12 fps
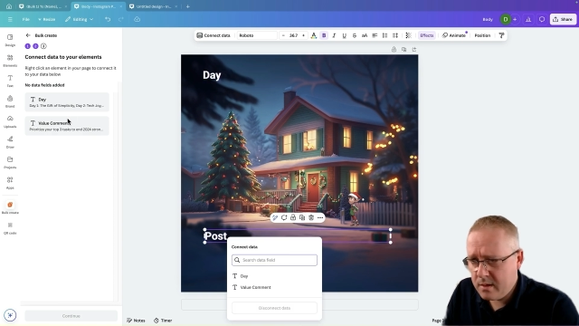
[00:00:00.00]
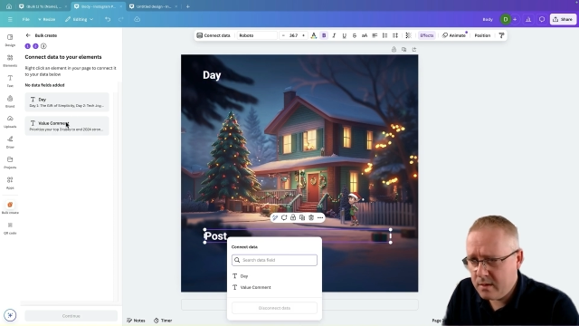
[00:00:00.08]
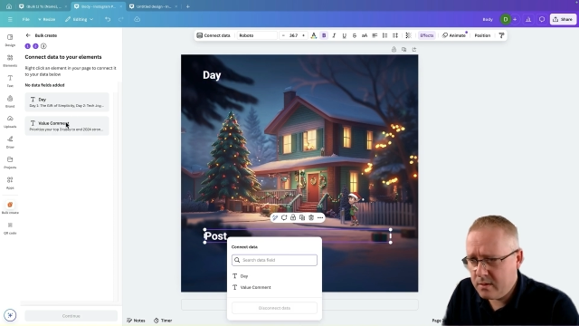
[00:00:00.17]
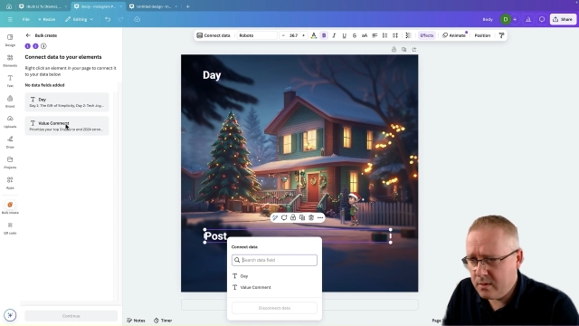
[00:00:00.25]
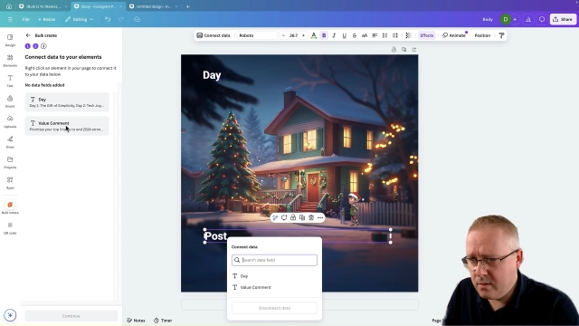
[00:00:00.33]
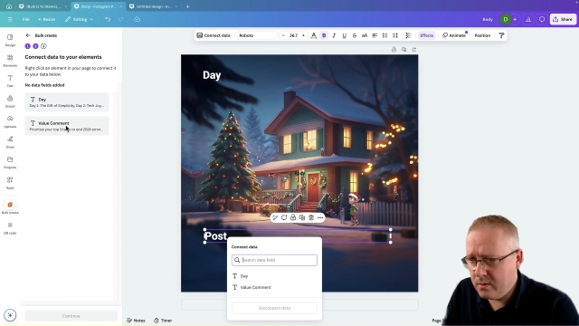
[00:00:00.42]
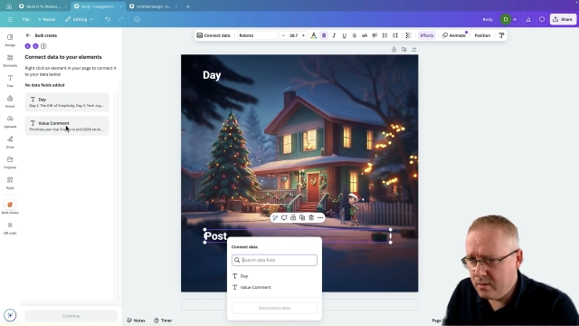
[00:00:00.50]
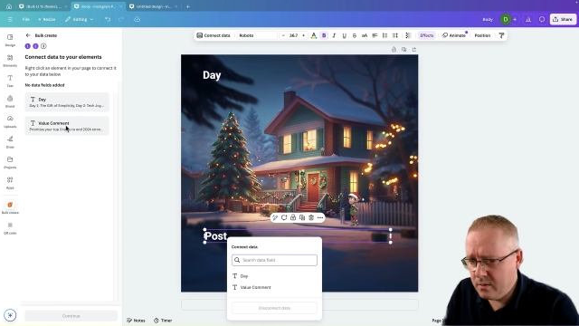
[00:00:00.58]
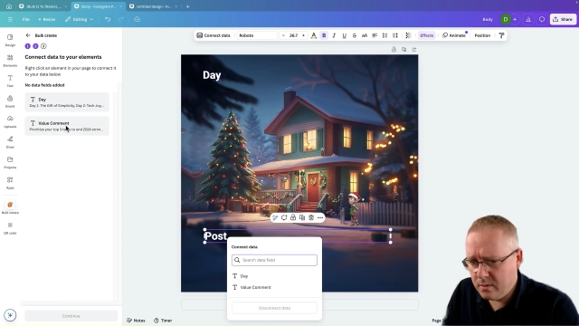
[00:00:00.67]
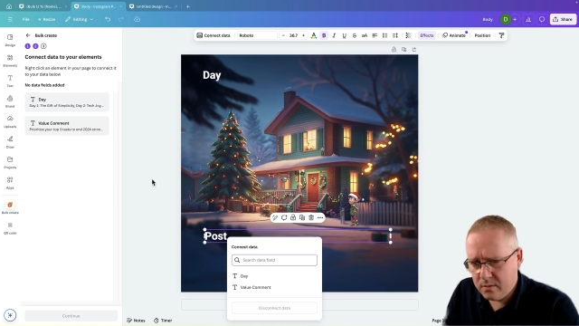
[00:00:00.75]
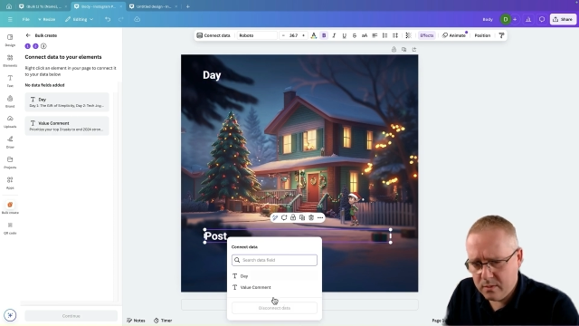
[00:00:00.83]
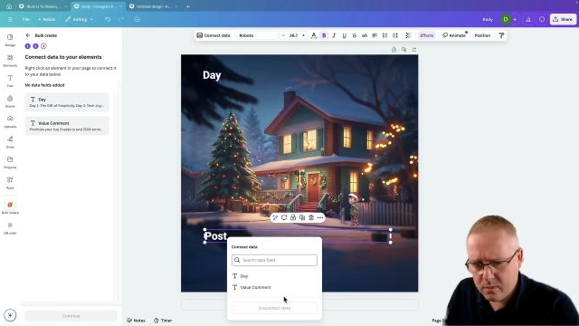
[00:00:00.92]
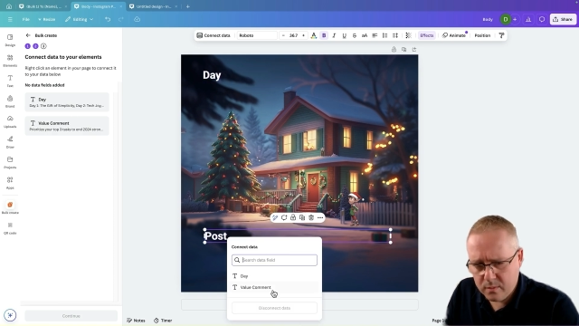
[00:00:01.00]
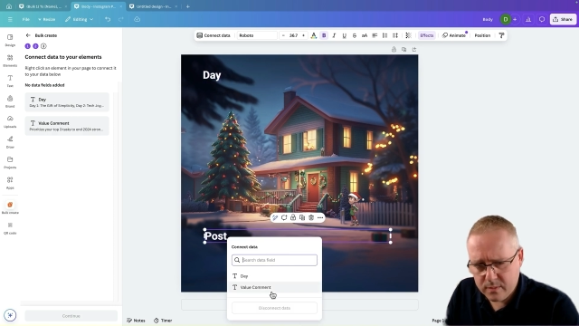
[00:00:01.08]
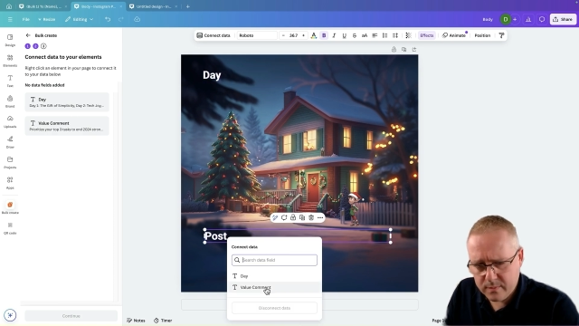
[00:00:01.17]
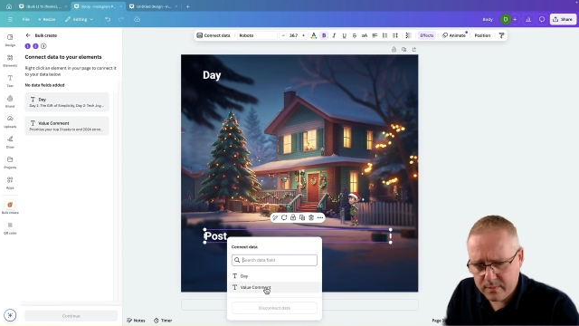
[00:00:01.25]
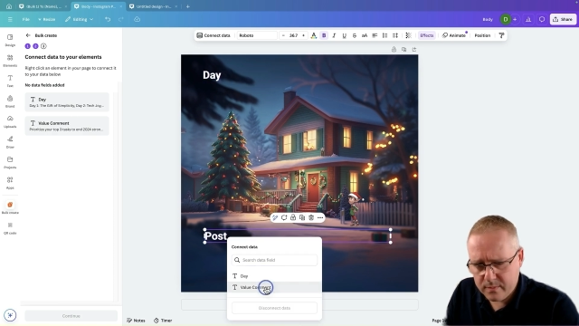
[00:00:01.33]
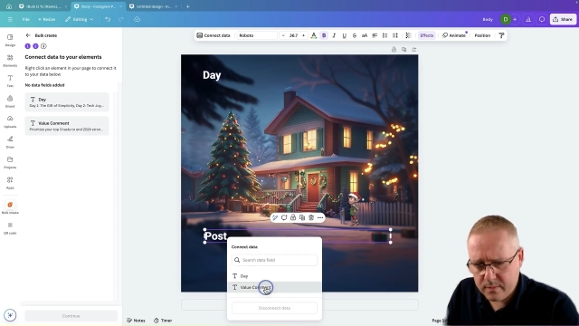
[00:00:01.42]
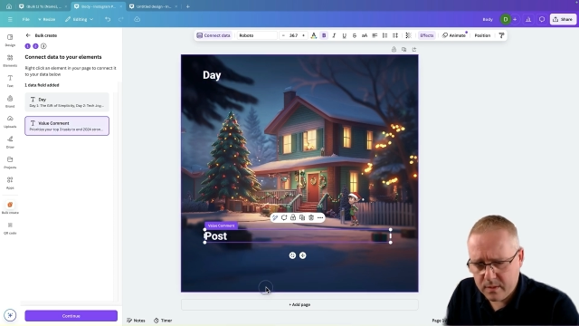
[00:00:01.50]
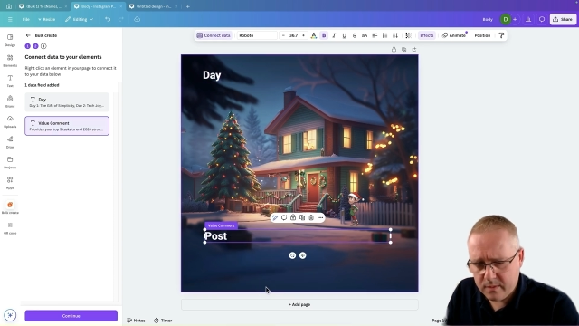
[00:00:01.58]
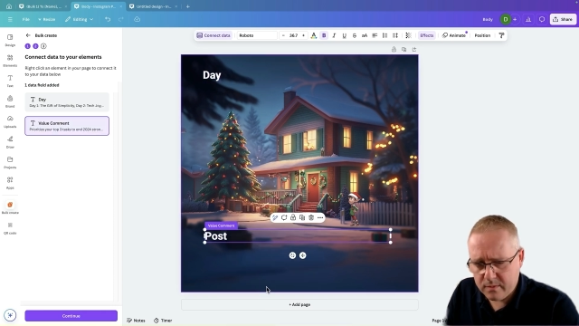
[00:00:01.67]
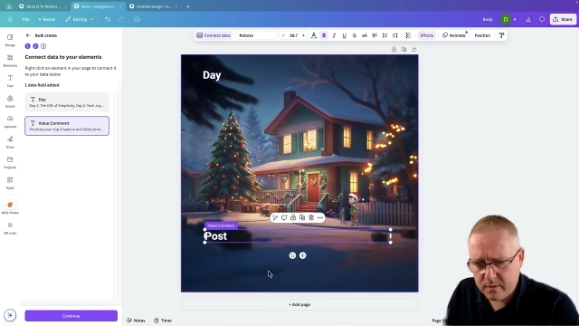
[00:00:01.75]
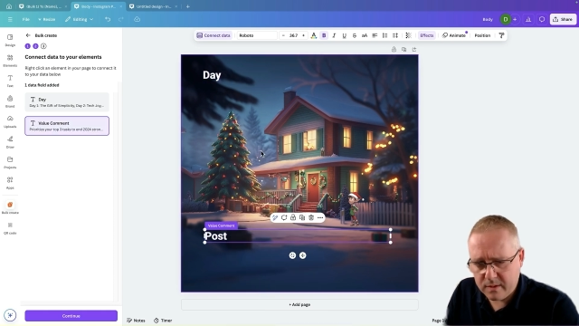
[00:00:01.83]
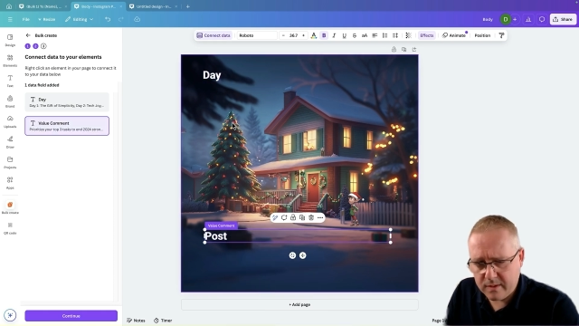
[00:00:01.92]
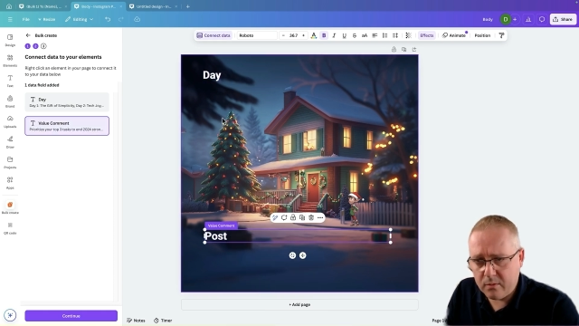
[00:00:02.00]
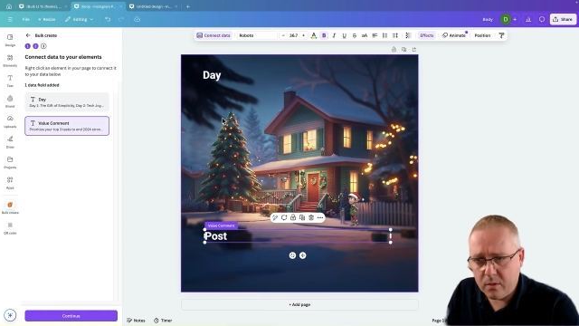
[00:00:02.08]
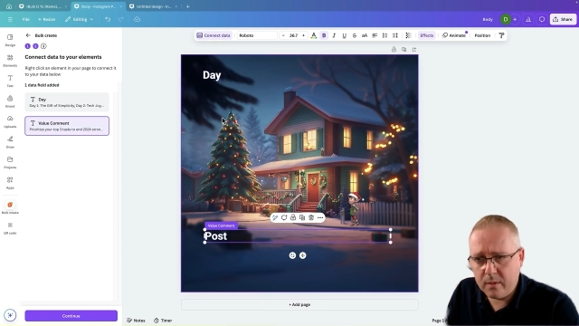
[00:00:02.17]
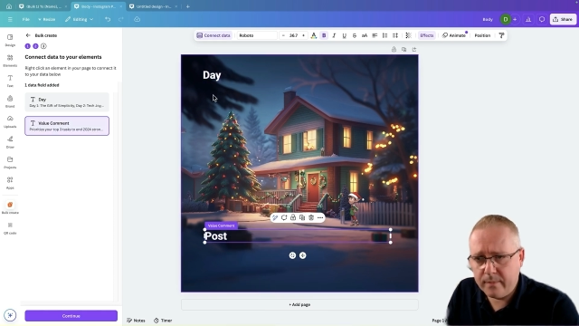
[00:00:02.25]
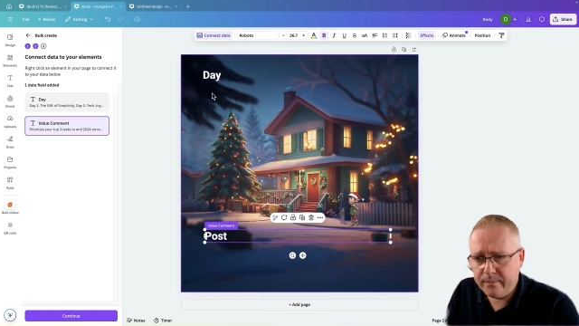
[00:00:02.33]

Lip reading: to, I did that wrong,